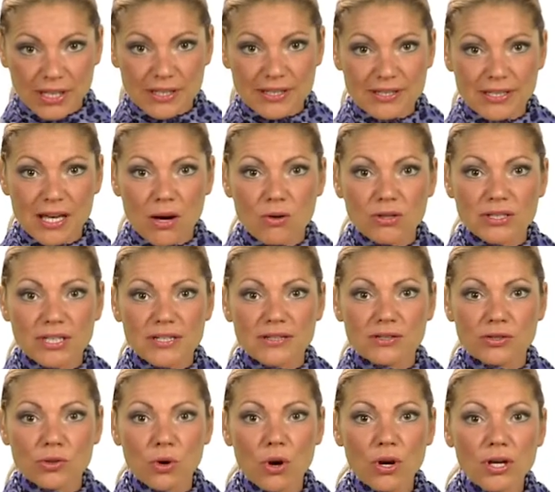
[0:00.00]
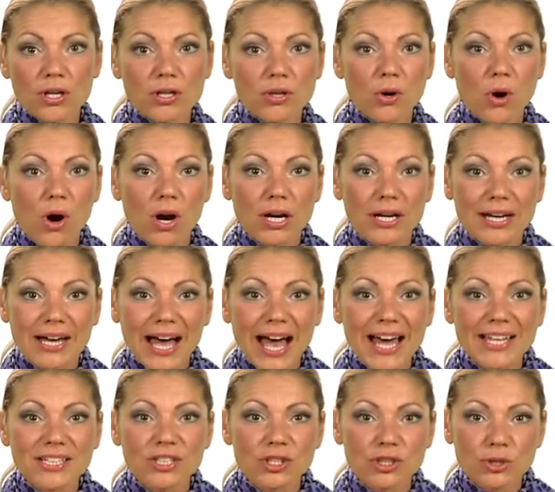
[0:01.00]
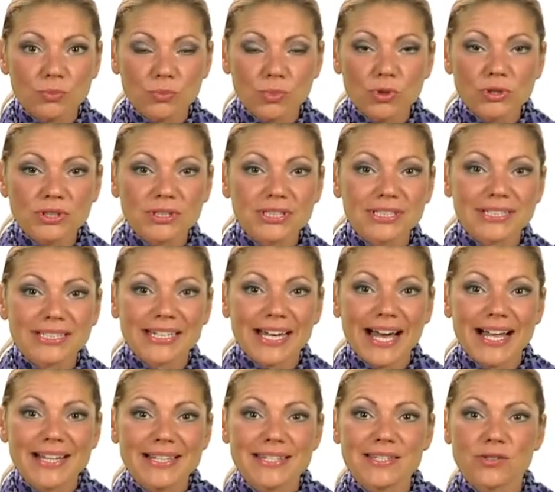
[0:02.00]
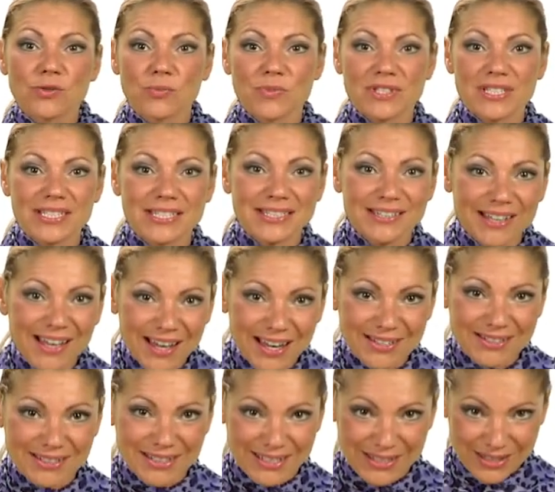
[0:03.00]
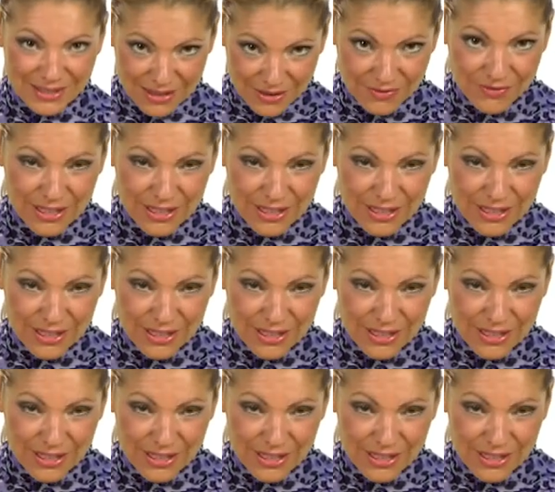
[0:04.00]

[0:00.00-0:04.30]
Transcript: Forever uses the expensive organically bound calcium citrate as its